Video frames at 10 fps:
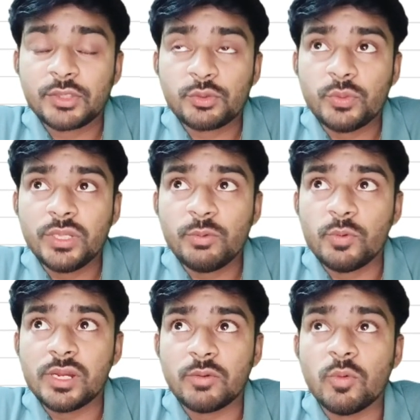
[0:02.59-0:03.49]
Today
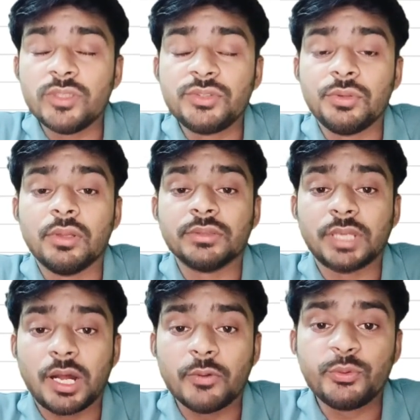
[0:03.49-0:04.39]
we are going to learn
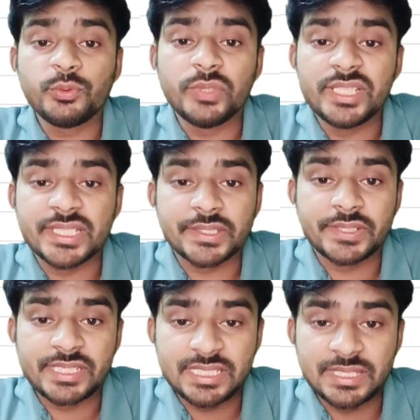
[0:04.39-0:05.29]
how to
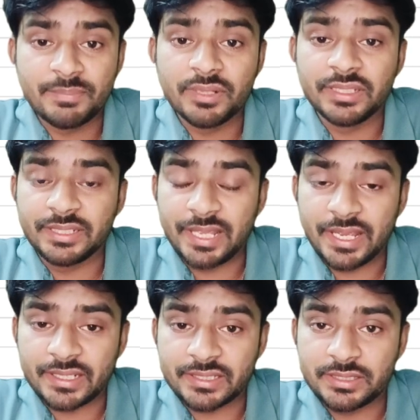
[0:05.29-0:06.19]
insert symbol in
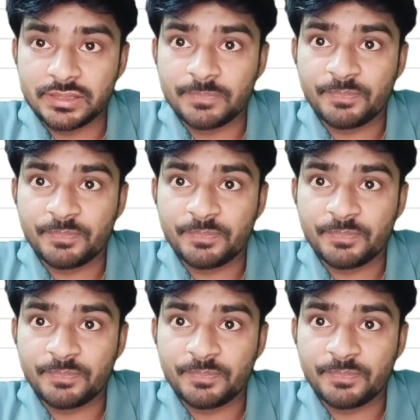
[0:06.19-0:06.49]
Excel.